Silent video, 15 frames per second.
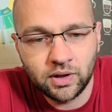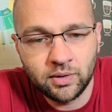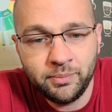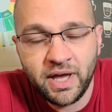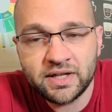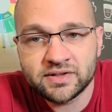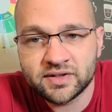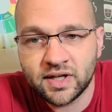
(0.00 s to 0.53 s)
it
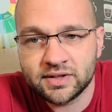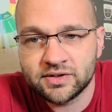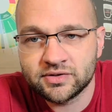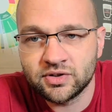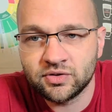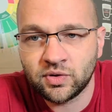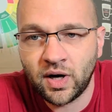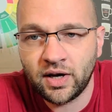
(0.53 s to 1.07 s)
makes sense
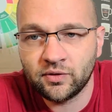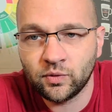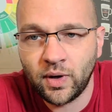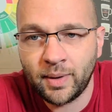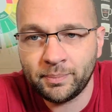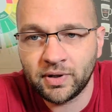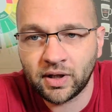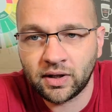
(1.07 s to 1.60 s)
to try and
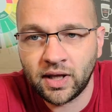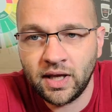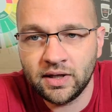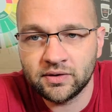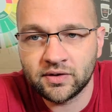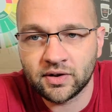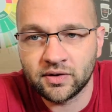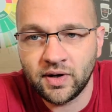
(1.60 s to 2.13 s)

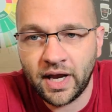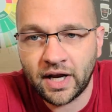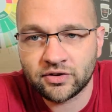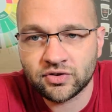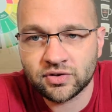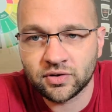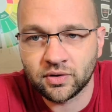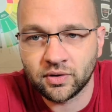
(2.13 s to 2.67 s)
replicate their
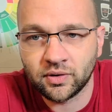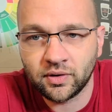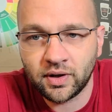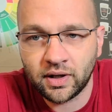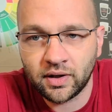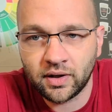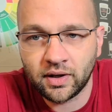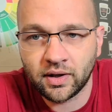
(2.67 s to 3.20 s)

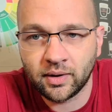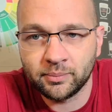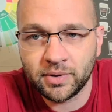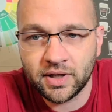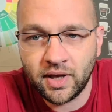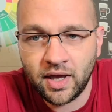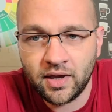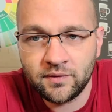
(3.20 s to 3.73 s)
natural uh,
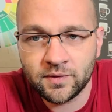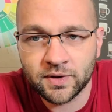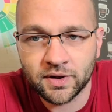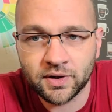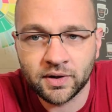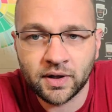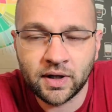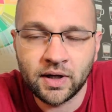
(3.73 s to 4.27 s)

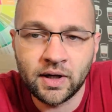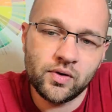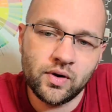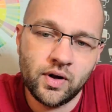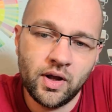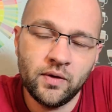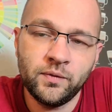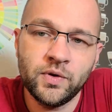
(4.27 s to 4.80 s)
behavior.
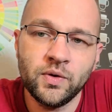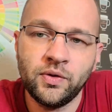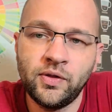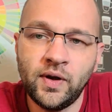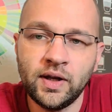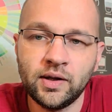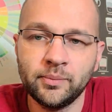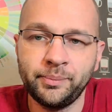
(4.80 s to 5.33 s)
If you
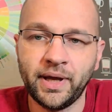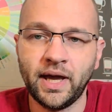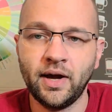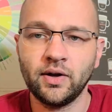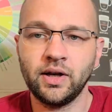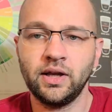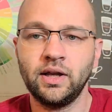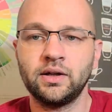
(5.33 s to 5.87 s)
think
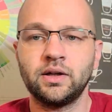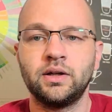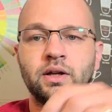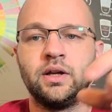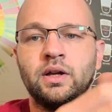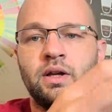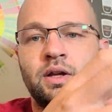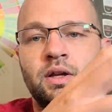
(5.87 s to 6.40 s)
about it,
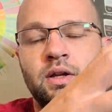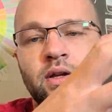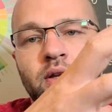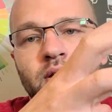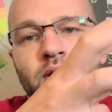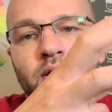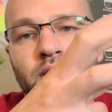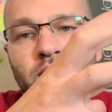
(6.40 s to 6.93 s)

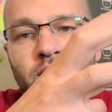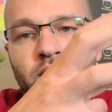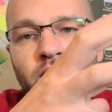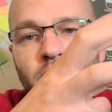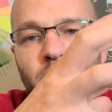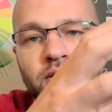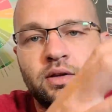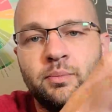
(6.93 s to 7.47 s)

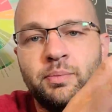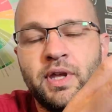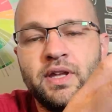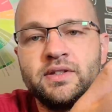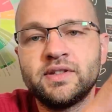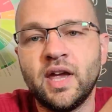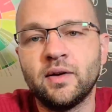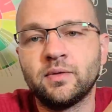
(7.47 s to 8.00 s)
the
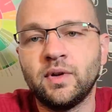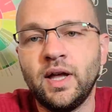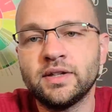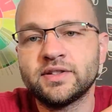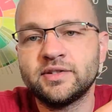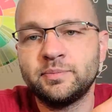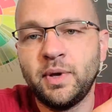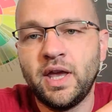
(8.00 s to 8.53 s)
bees have
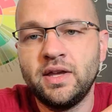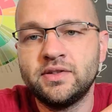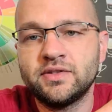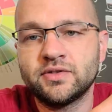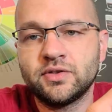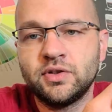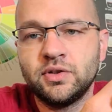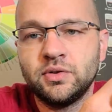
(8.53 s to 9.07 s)
less
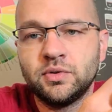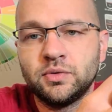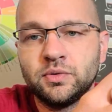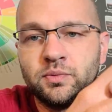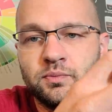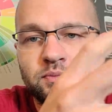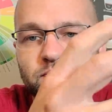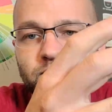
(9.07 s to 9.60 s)
space
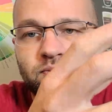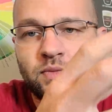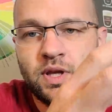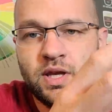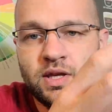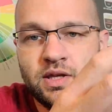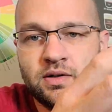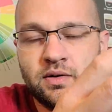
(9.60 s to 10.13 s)
to
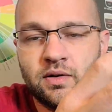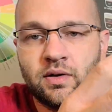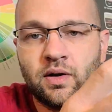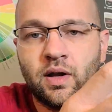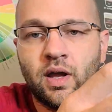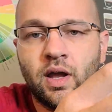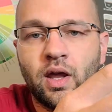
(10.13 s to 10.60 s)
heat.